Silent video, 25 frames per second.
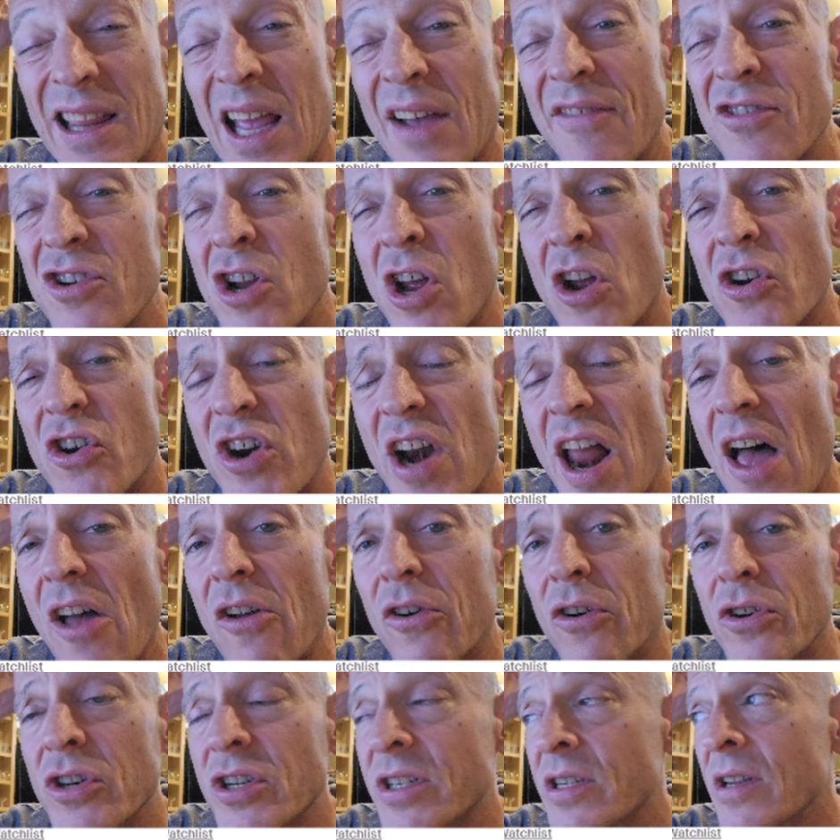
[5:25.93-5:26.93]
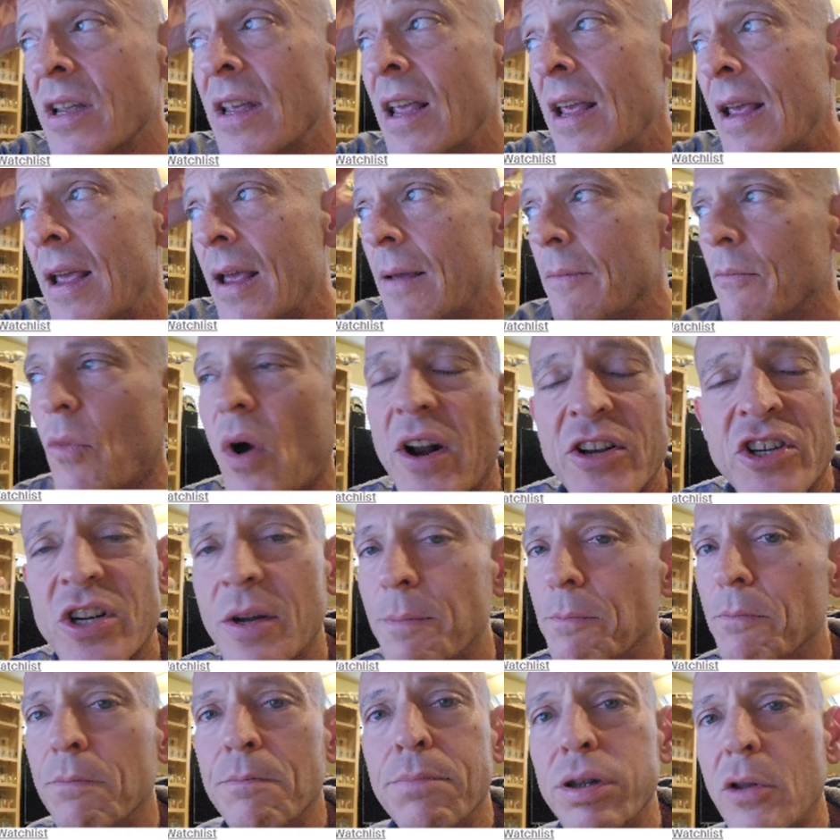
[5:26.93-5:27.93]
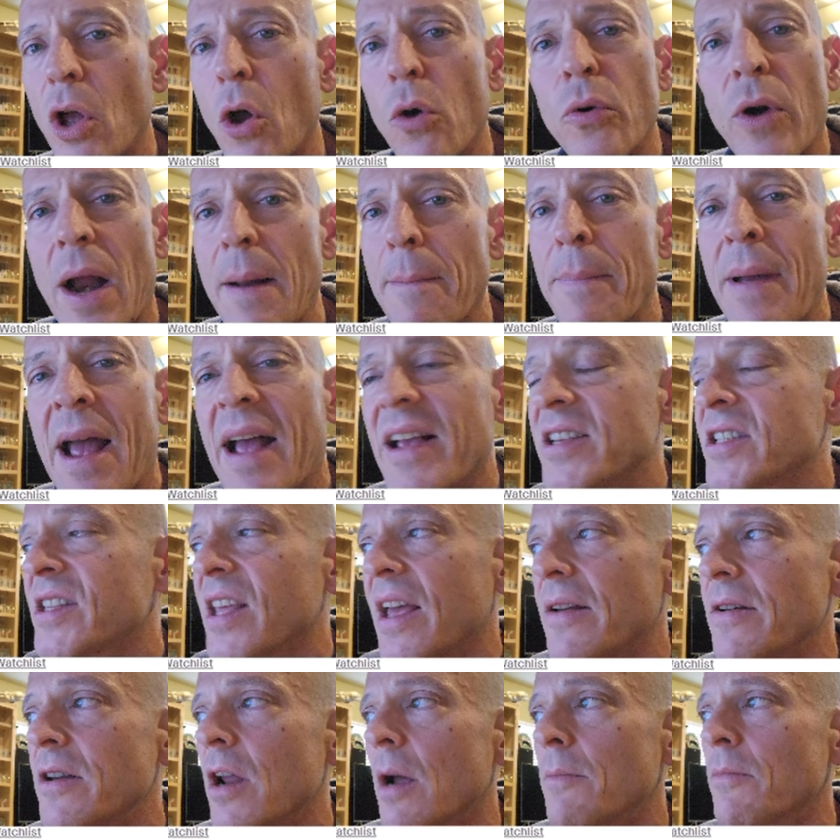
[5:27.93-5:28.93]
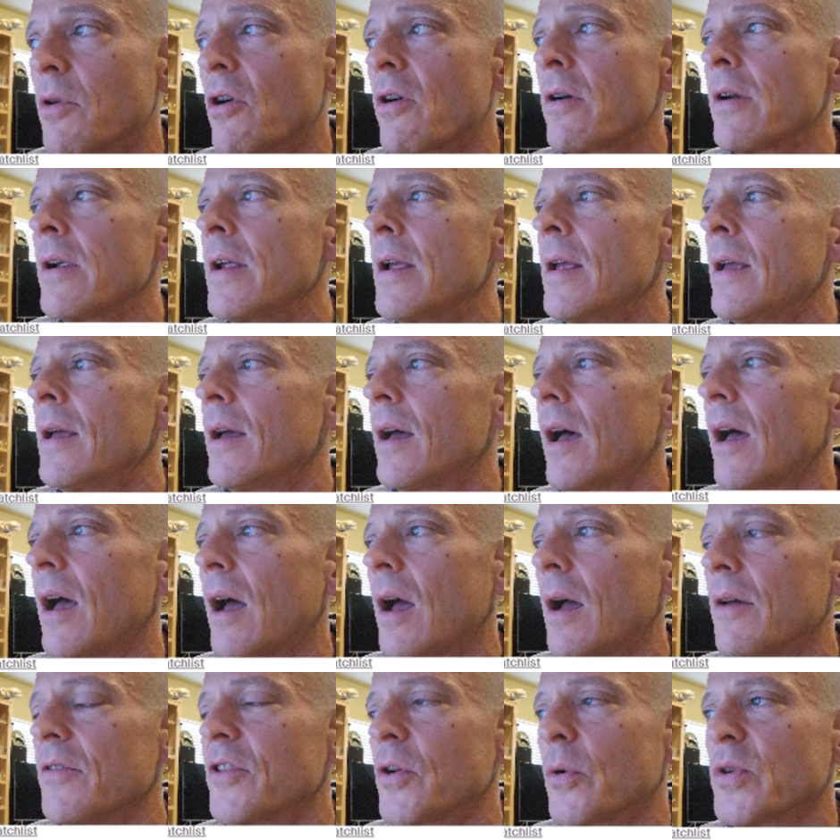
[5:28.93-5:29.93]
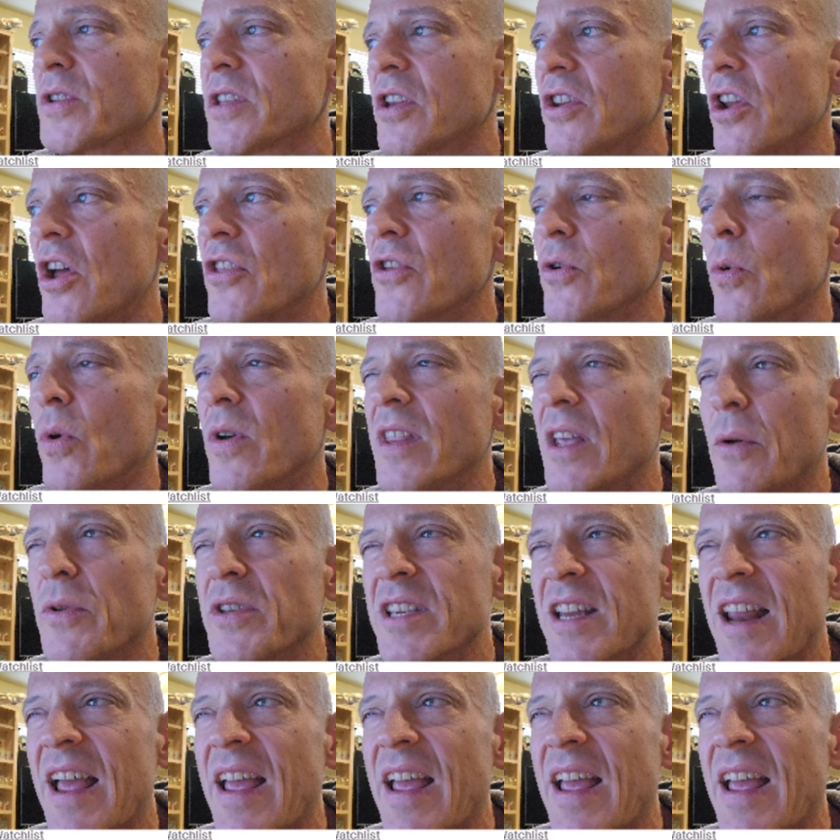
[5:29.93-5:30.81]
$1,100 watch it blow right past that number. Uh, there was another one that was